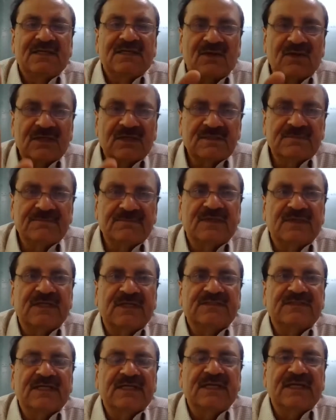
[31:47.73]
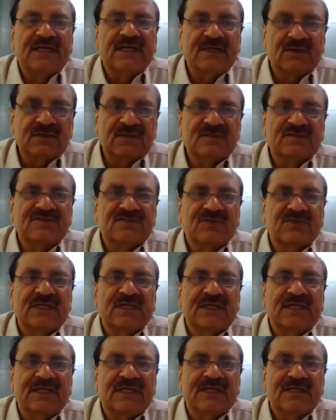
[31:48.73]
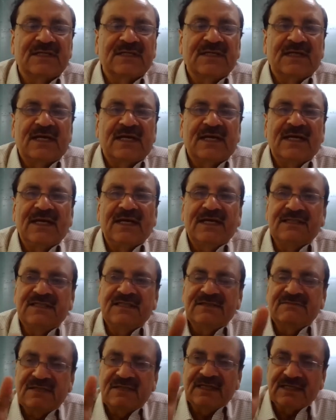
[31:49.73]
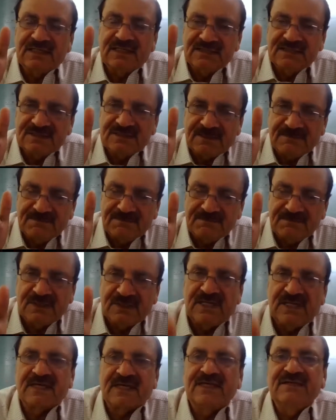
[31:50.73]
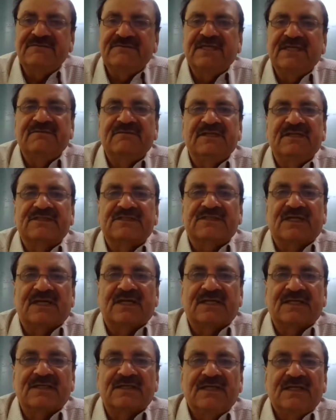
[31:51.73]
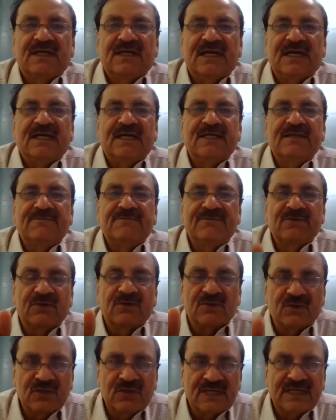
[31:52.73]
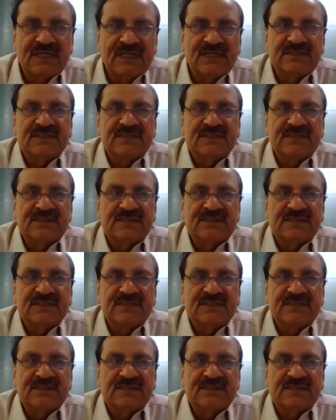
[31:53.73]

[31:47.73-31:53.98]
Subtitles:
or the regional head or the zonal head, and they at least some activity will start. And if you don't get